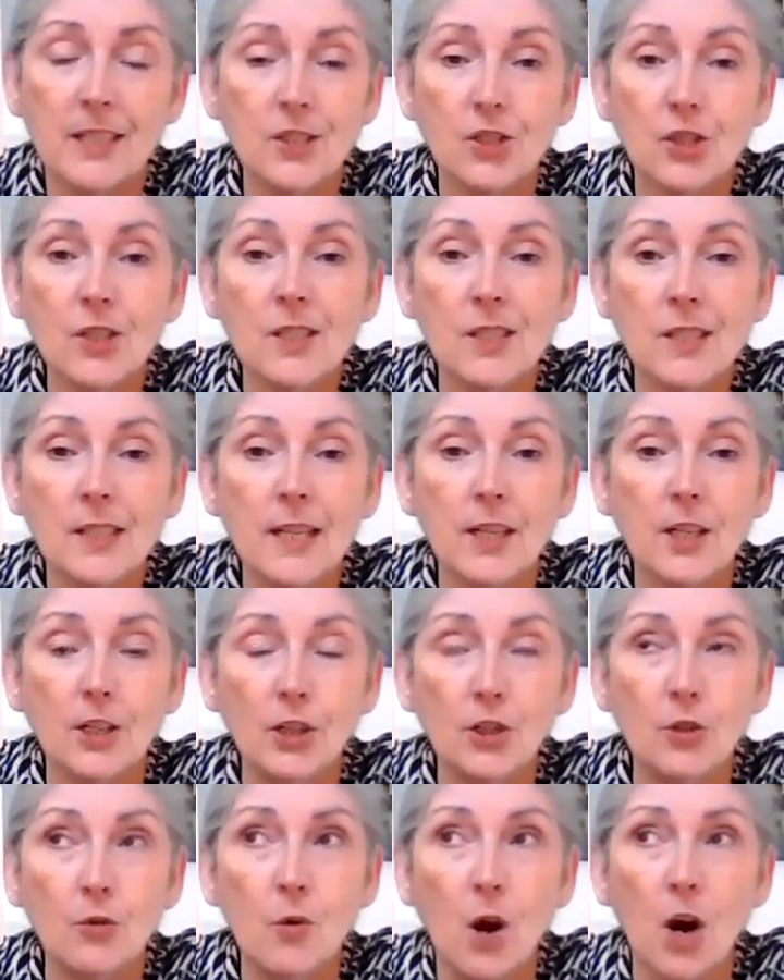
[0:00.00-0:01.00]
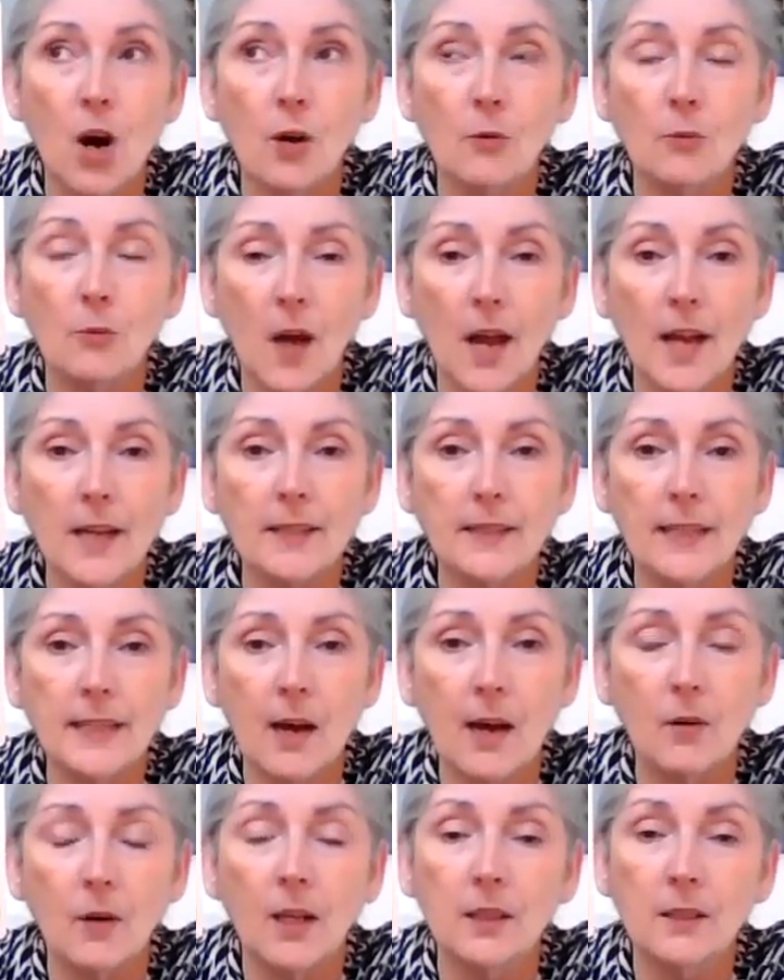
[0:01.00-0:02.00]
It's just that you are right
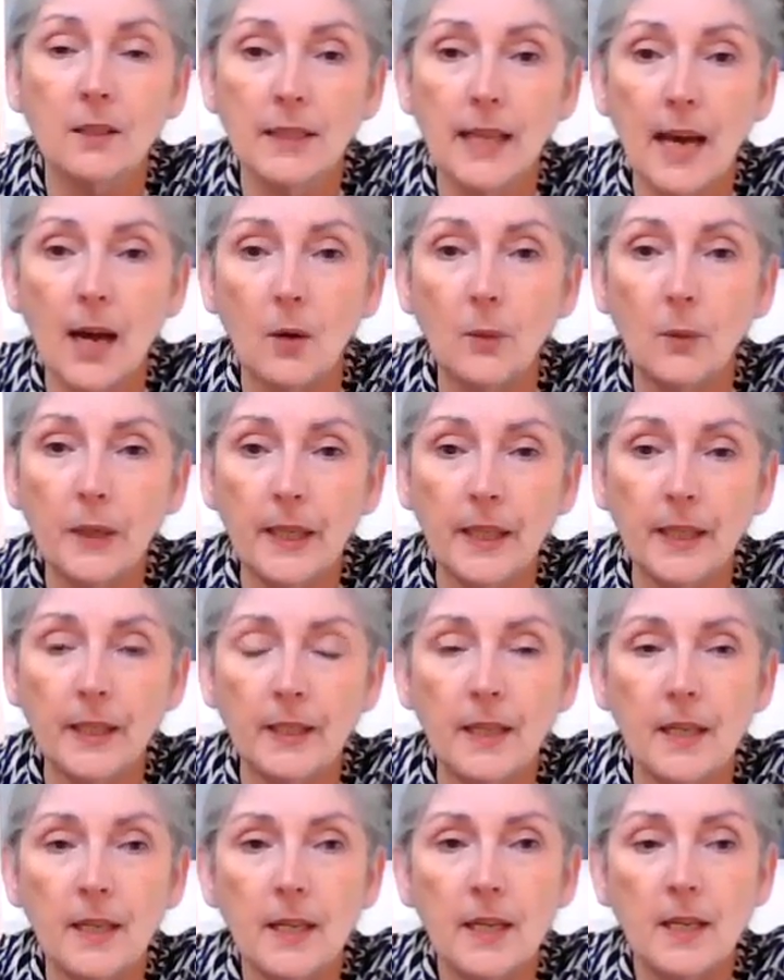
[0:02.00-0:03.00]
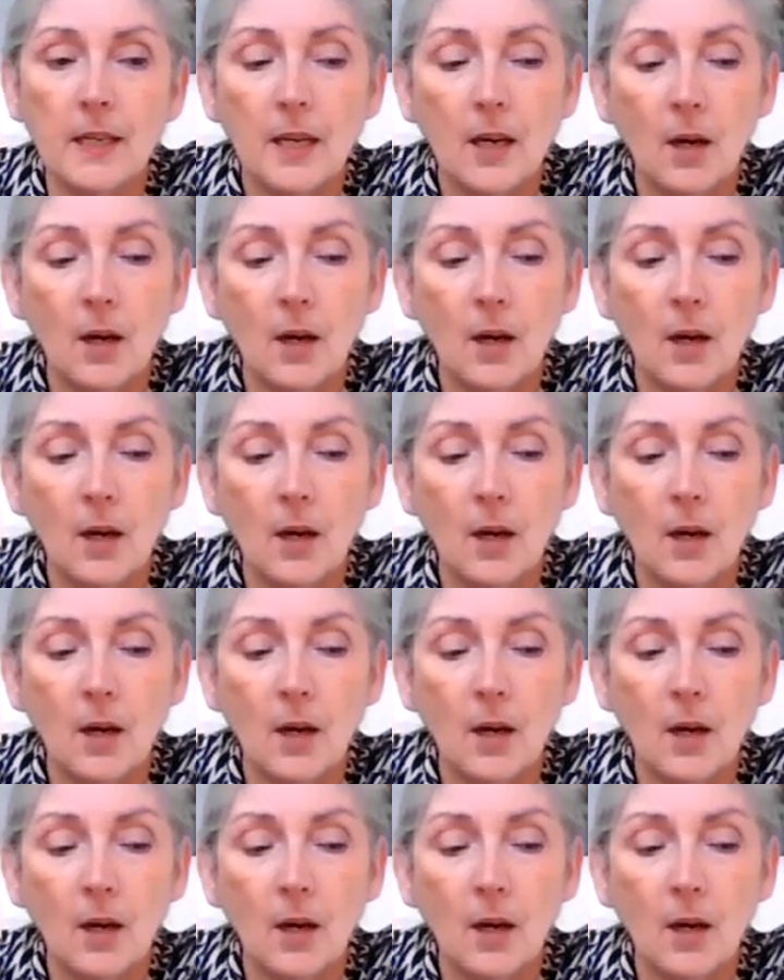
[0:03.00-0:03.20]
now allowing